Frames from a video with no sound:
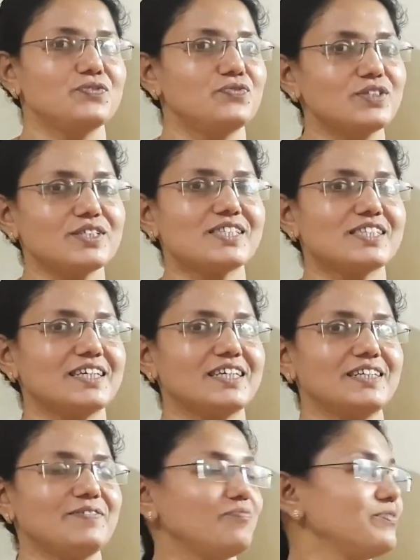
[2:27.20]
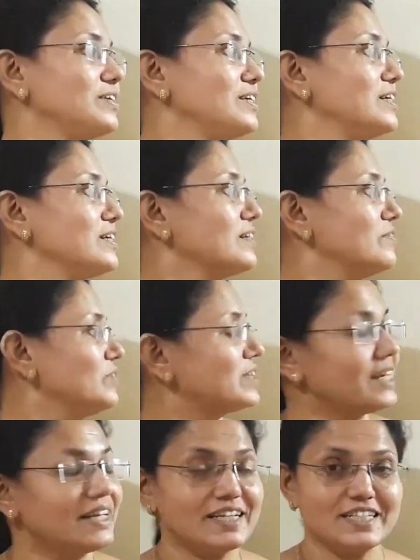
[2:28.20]
First,
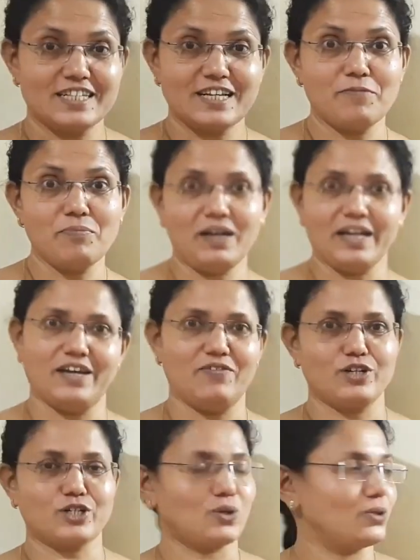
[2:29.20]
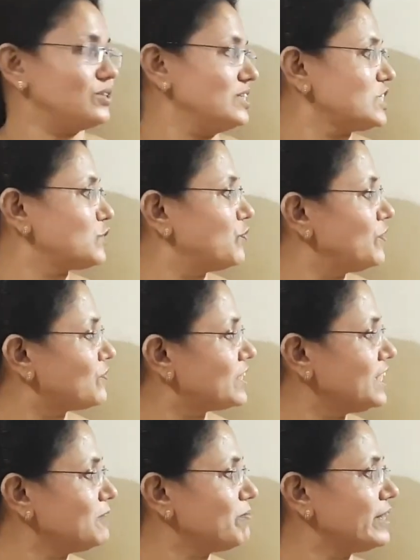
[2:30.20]
with an example, I will show this.
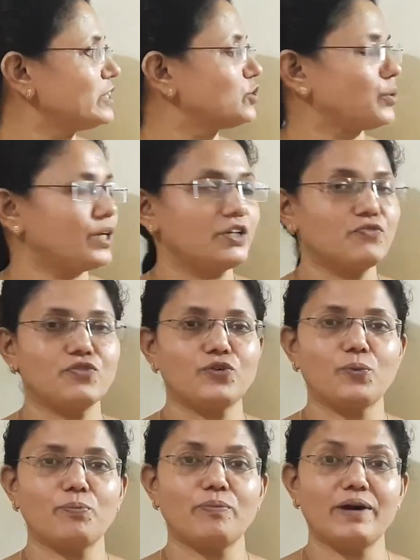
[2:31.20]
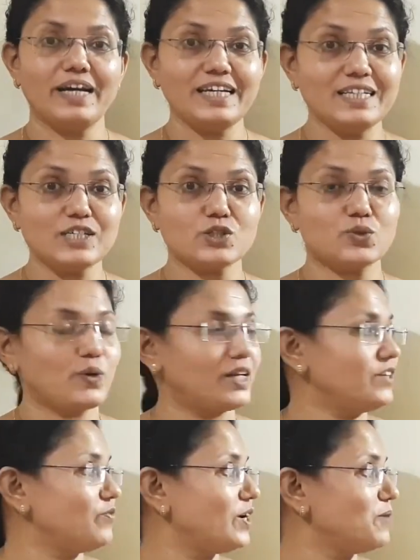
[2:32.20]
15 by 24 minus
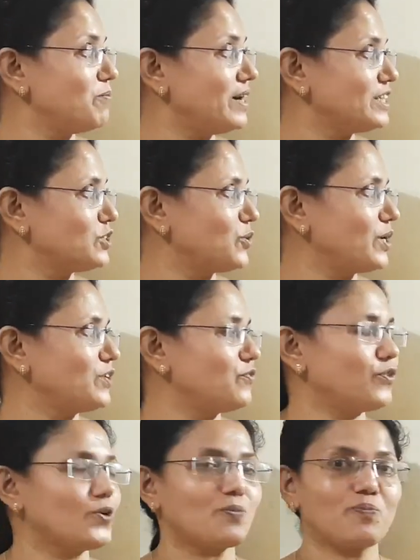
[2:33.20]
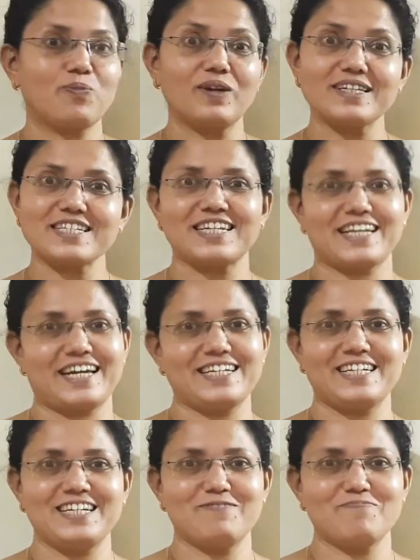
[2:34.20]
21 by 24 plus
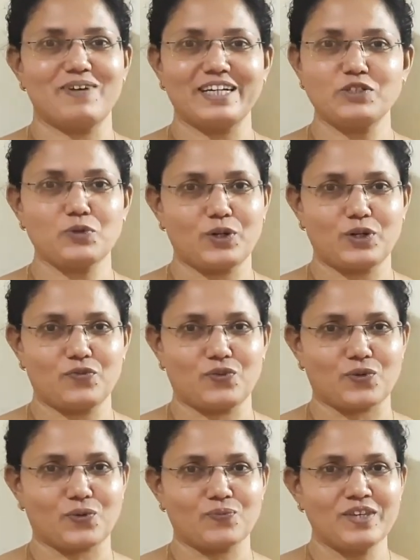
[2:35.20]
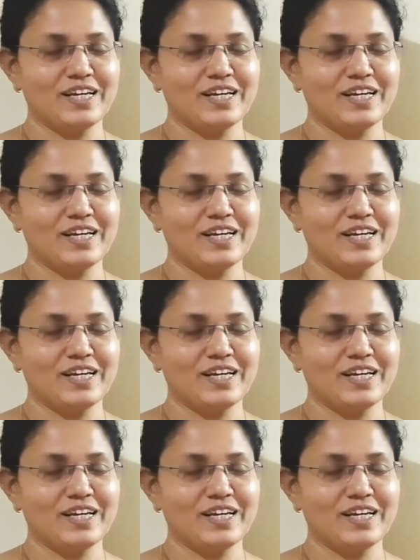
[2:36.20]
19 by 24.